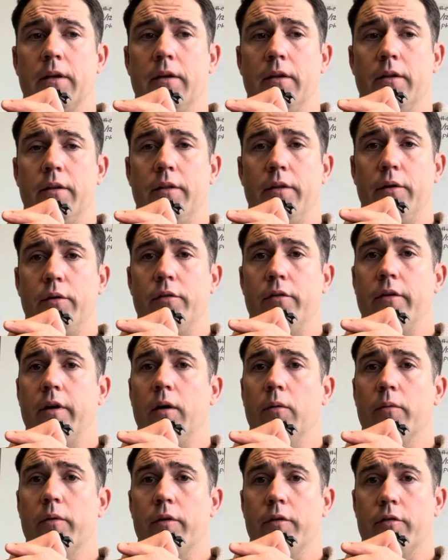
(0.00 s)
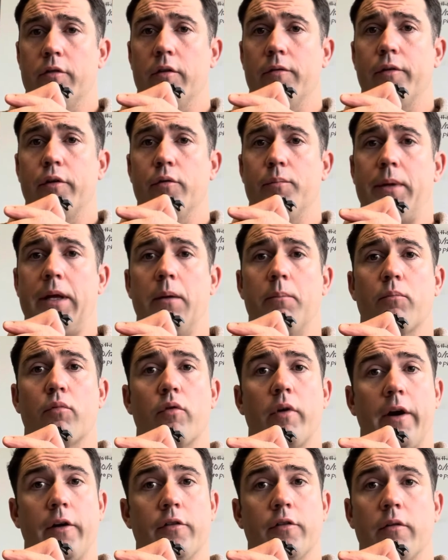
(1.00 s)
those tail rotor servos being
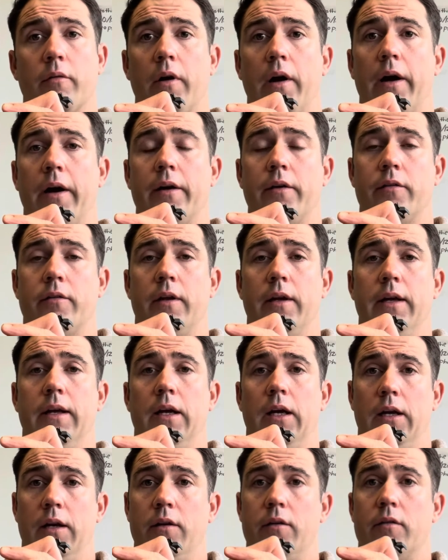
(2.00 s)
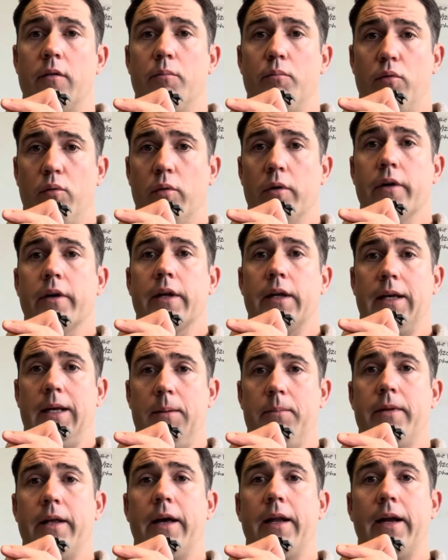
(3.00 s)
pressurized. It is important to
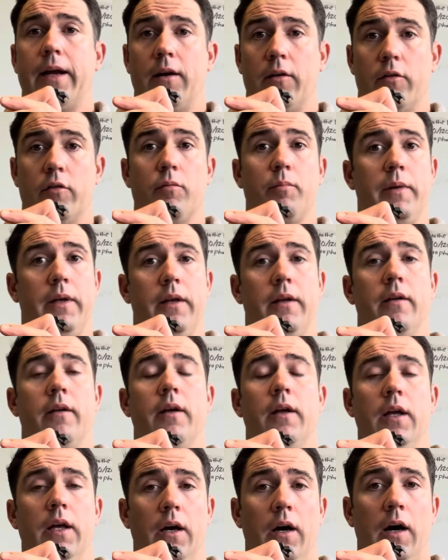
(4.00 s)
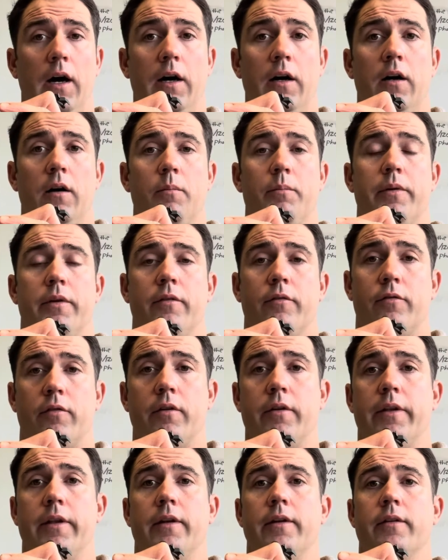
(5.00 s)
keep that airspeed up
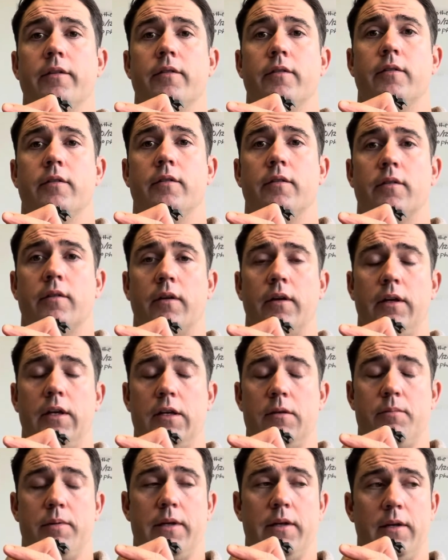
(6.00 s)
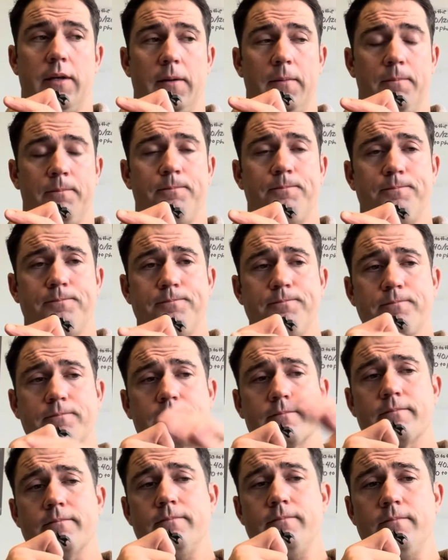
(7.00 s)
for this EP.
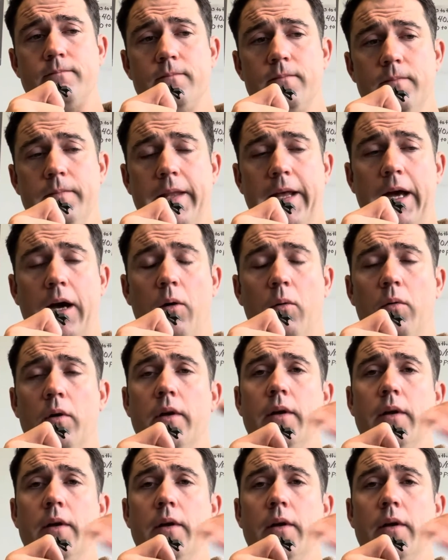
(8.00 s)
Now,